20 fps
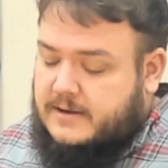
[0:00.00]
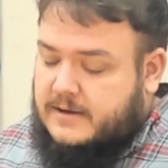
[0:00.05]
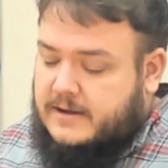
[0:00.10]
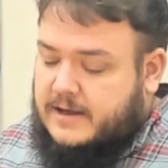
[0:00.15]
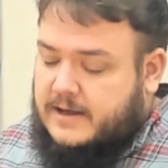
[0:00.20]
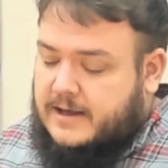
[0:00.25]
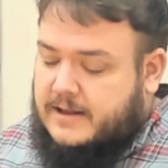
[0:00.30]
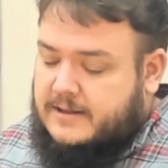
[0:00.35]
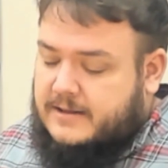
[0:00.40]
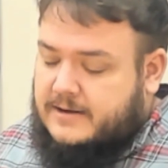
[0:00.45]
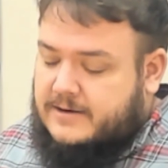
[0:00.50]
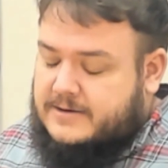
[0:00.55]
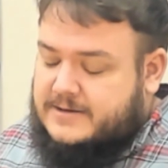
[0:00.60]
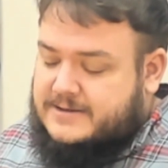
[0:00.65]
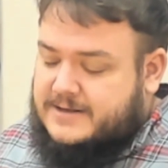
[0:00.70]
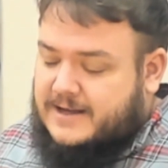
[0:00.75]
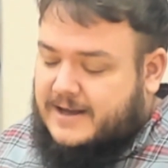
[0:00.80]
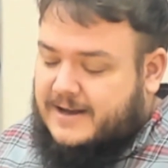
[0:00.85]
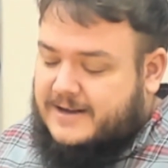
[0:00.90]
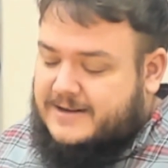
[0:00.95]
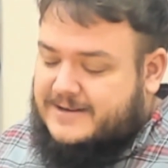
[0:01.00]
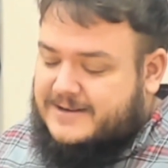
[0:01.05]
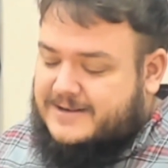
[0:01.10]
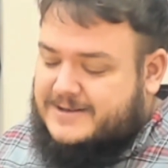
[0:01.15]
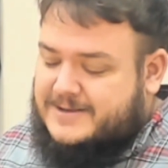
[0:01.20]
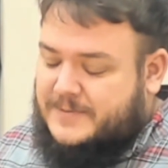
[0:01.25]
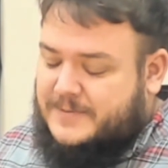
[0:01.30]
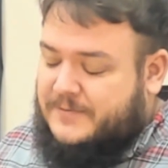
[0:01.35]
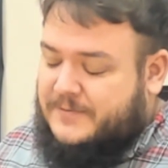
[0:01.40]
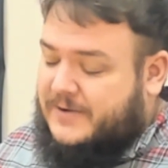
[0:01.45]
And there's
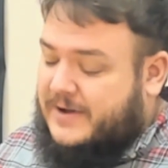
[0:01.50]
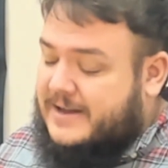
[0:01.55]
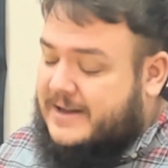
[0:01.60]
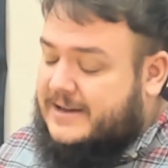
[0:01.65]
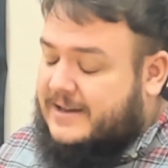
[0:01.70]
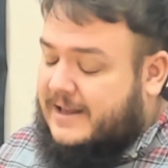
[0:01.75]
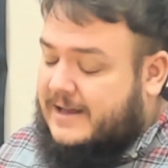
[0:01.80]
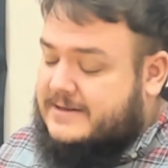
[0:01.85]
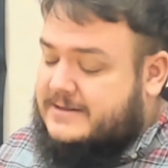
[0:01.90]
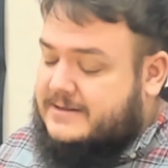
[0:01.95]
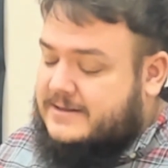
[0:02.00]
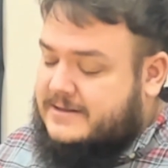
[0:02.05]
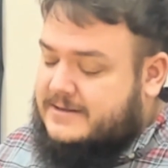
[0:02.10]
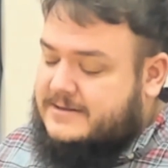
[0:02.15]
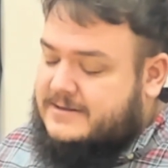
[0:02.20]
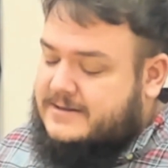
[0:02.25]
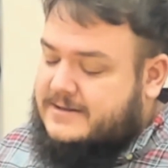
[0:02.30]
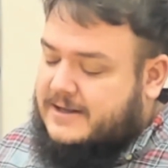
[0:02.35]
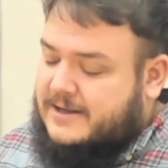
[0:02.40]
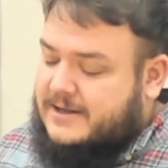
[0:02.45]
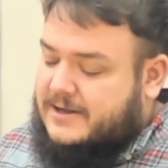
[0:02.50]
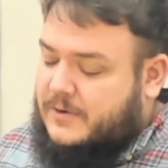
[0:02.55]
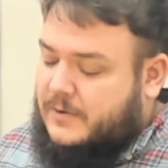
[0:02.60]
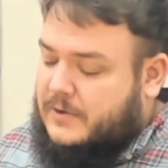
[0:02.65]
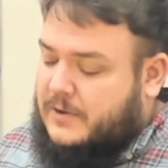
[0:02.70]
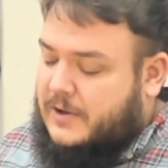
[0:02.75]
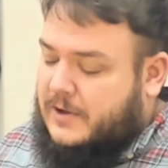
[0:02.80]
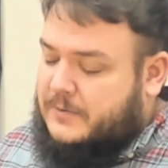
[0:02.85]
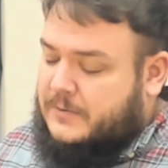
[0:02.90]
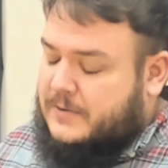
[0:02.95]
some fun lessons that go
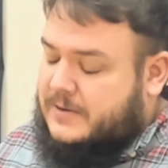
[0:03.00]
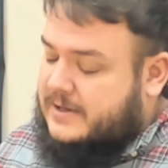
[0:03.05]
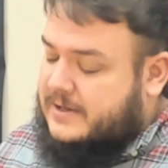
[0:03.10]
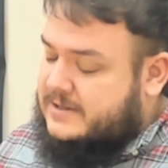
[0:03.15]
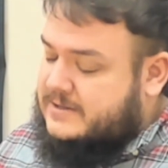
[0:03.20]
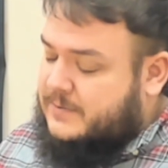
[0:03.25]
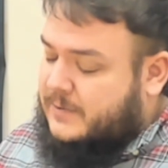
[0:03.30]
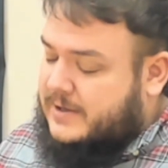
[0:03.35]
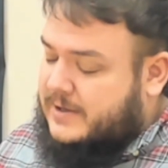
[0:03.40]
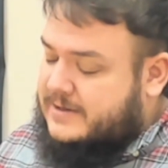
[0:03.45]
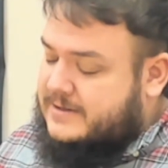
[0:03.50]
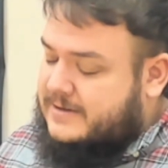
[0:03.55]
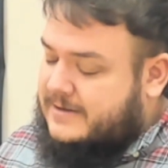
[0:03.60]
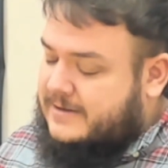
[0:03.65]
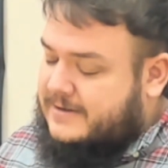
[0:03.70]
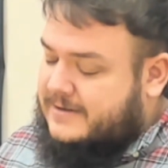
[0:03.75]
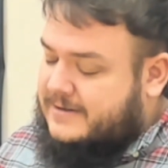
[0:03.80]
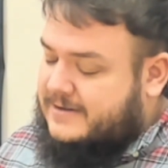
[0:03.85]
along with this one.